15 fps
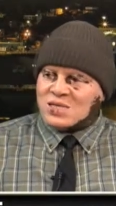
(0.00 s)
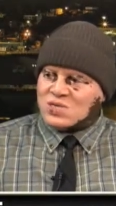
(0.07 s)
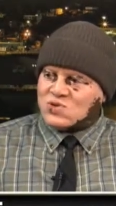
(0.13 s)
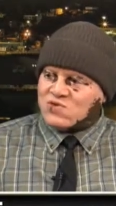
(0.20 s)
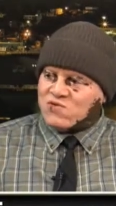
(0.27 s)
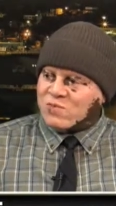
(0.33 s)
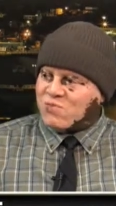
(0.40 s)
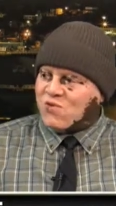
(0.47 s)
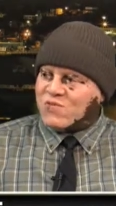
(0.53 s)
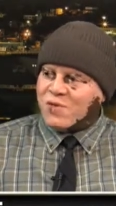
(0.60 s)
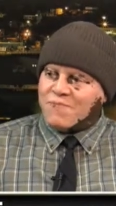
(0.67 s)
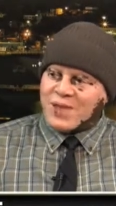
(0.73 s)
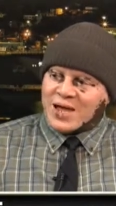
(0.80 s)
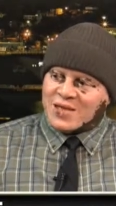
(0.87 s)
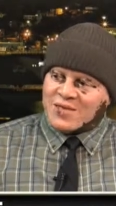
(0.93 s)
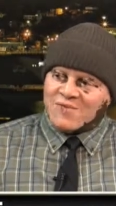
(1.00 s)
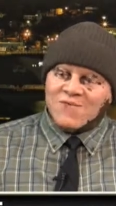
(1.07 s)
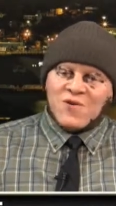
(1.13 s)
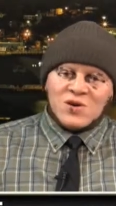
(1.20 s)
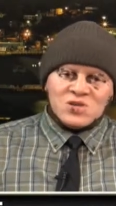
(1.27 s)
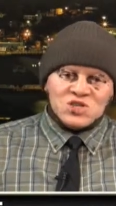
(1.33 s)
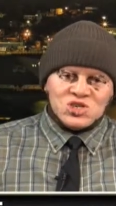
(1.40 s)
to remove the planning
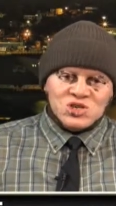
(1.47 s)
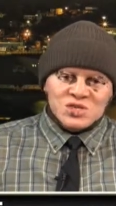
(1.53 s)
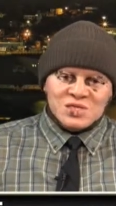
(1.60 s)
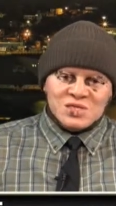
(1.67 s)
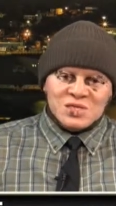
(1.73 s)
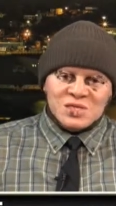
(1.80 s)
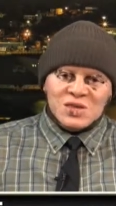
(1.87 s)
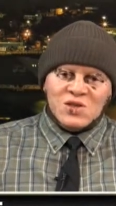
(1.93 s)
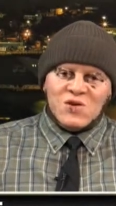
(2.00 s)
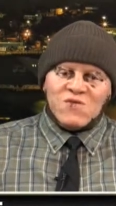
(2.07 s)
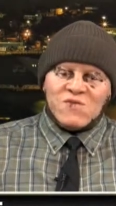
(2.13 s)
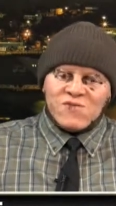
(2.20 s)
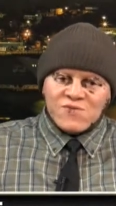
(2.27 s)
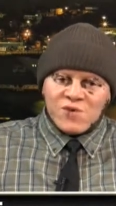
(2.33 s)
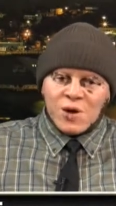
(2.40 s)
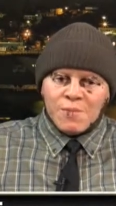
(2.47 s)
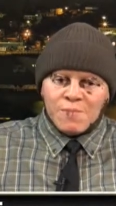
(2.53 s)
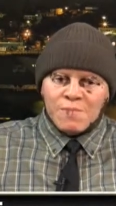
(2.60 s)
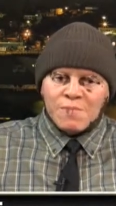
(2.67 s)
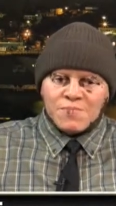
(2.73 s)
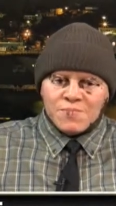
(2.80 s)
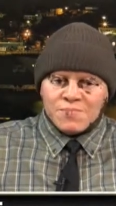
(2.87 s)
function, you know,
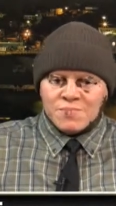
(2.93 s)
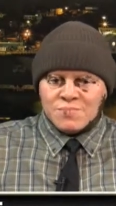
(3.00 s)
from